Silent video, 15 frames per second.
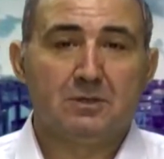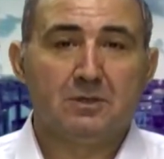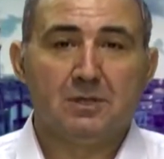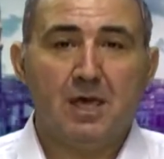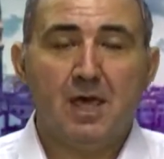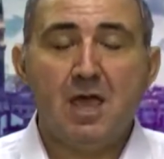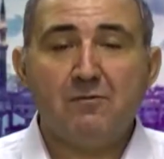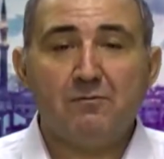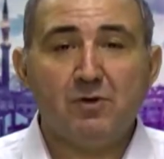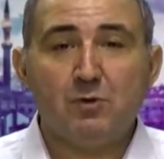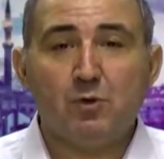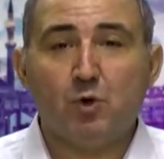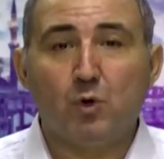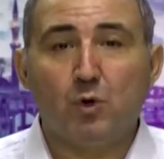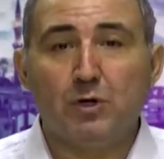every
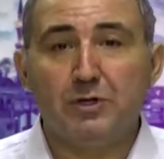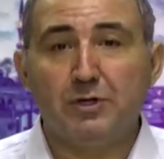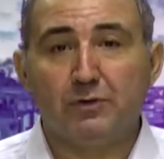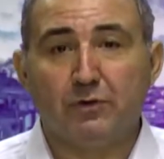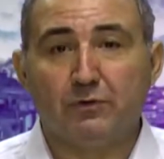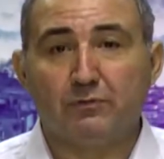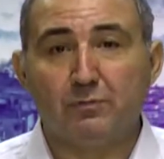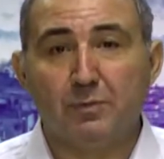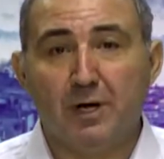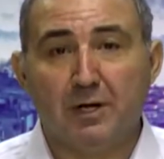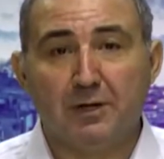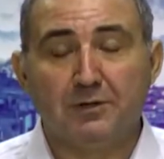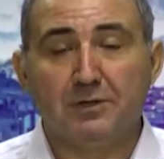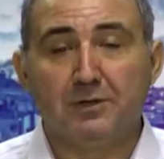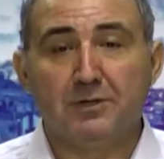corner of
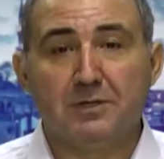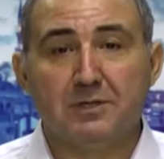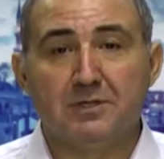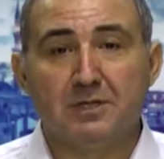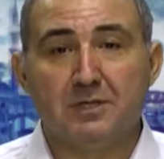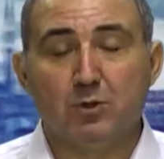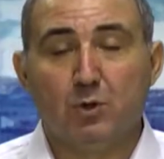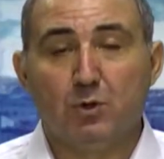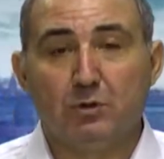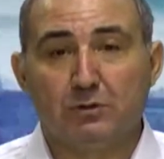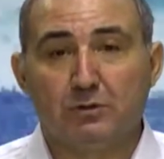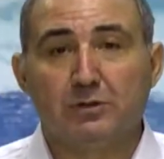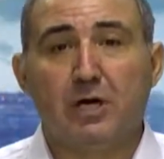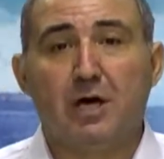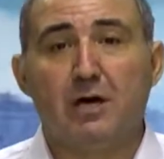Mardin is in Old
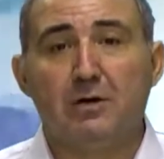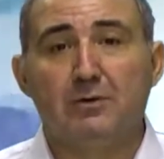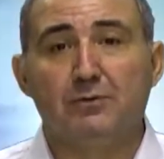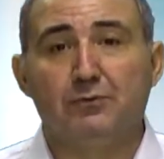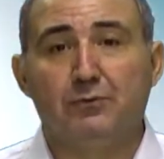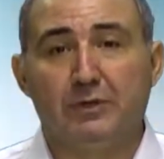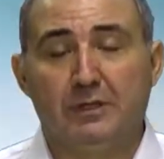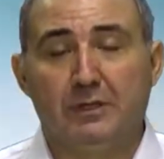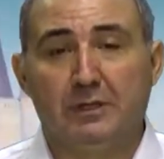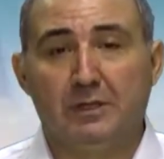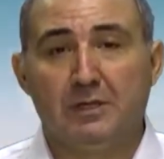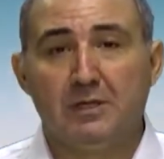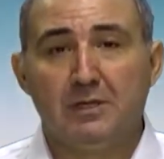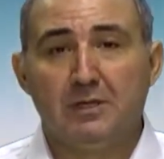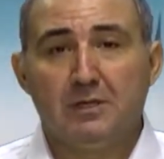Town, really.
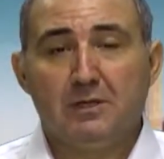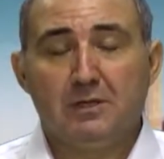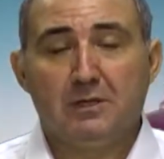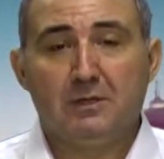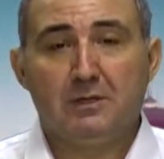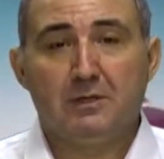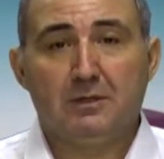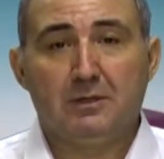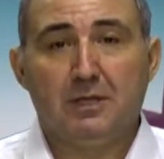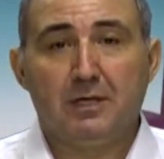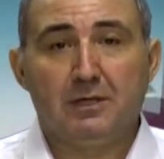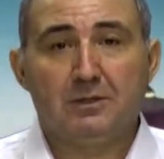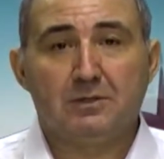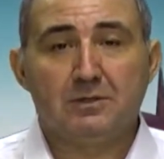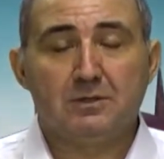
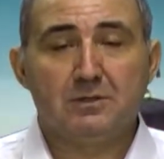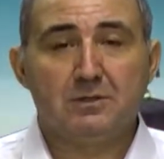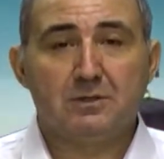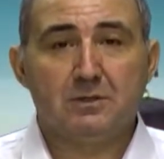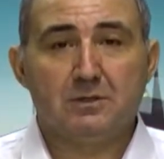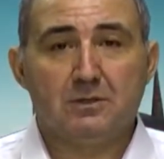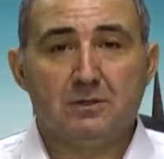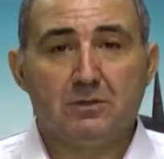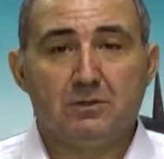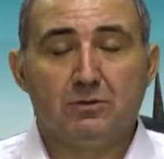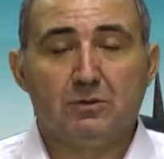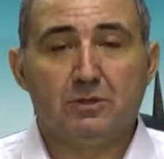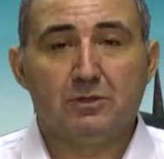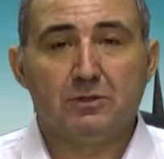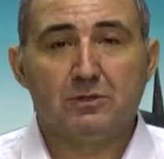
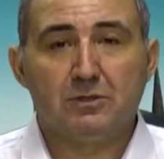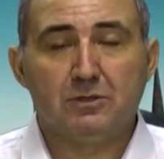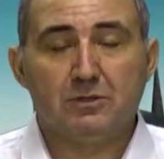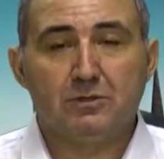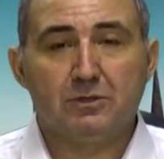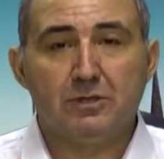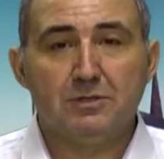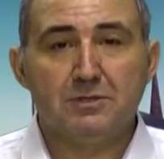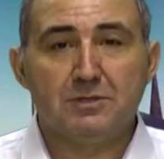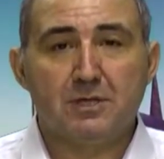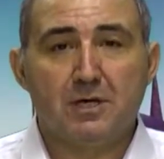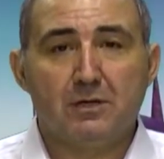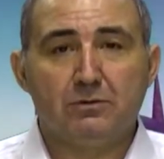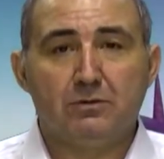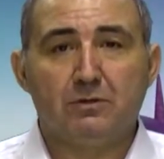You're
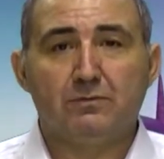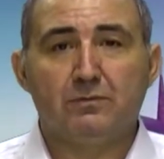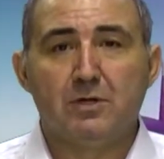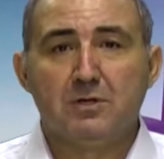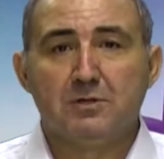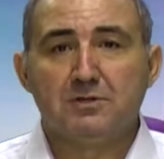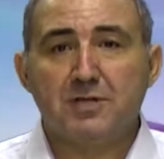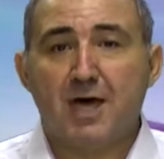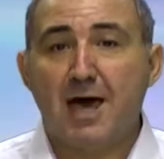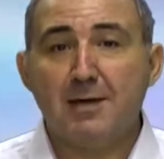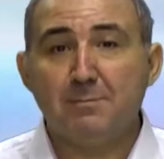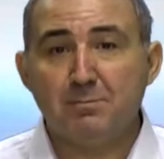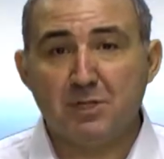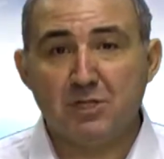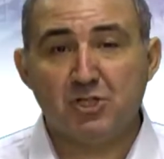inside of
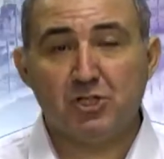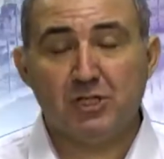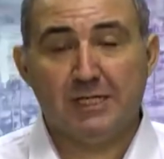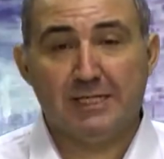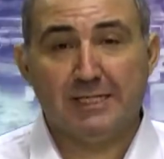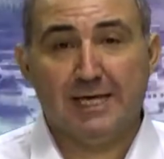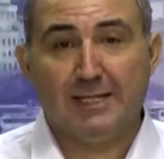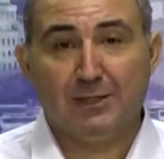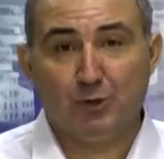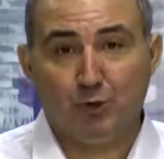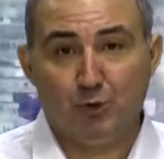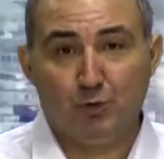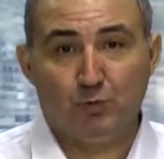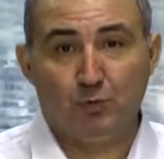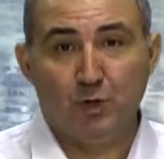time machine and
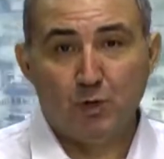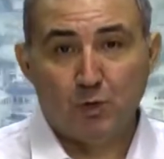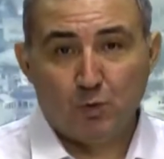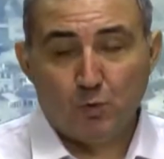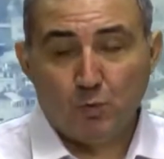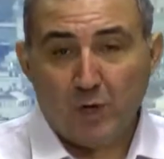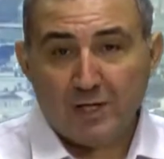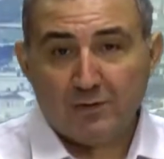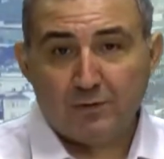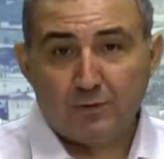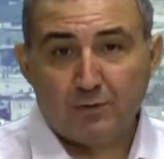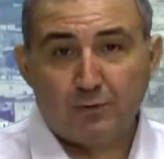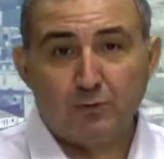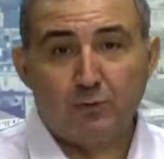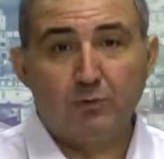you went
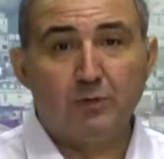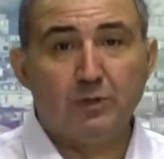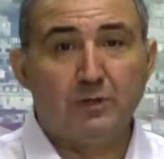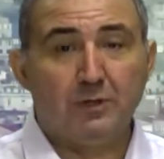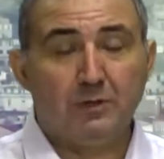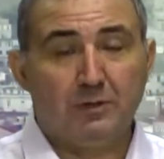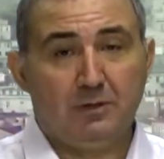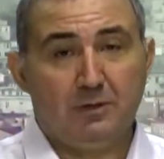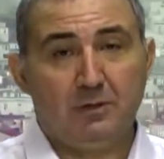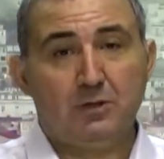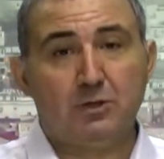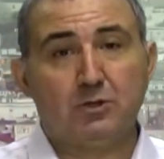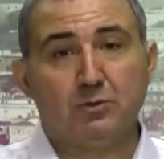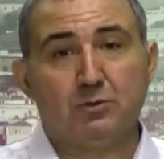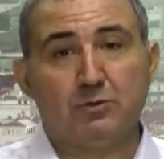through the
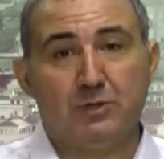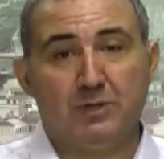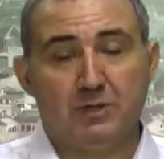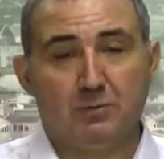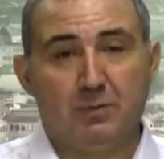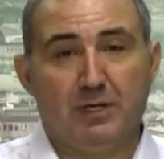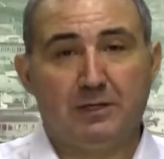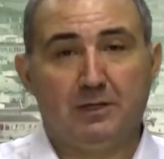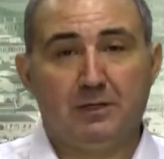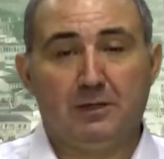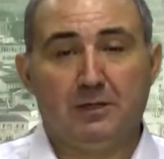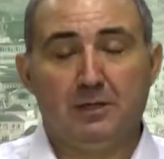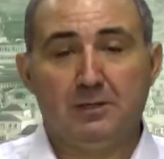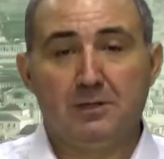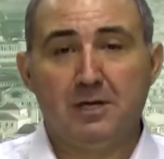histories back
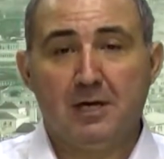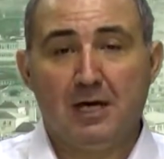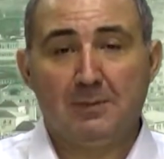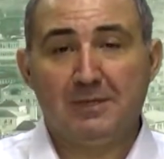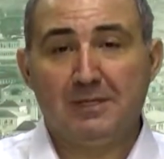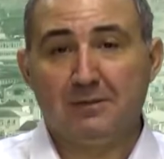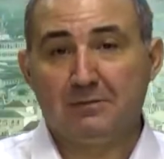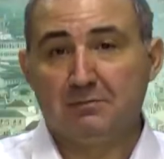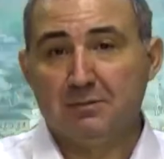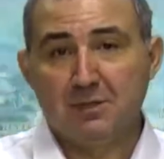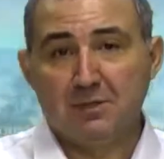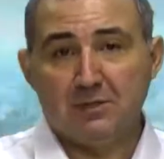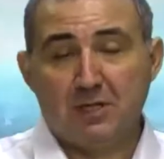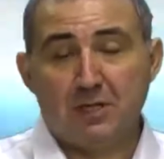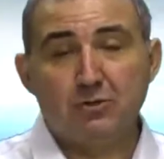again. I mean,
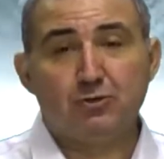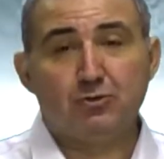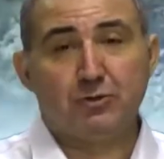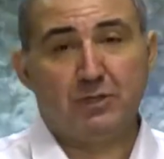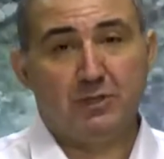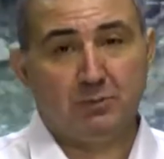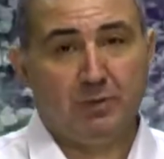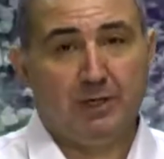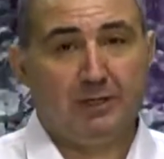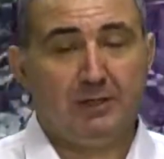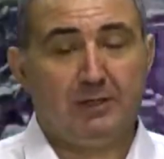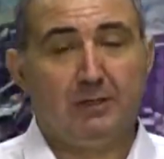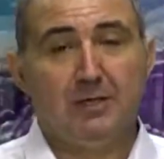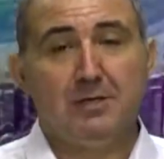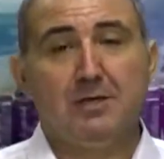centuries back
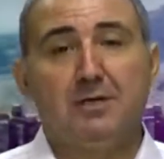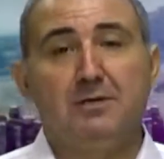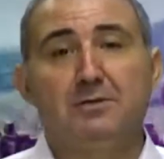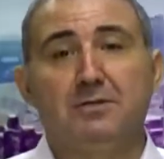again, and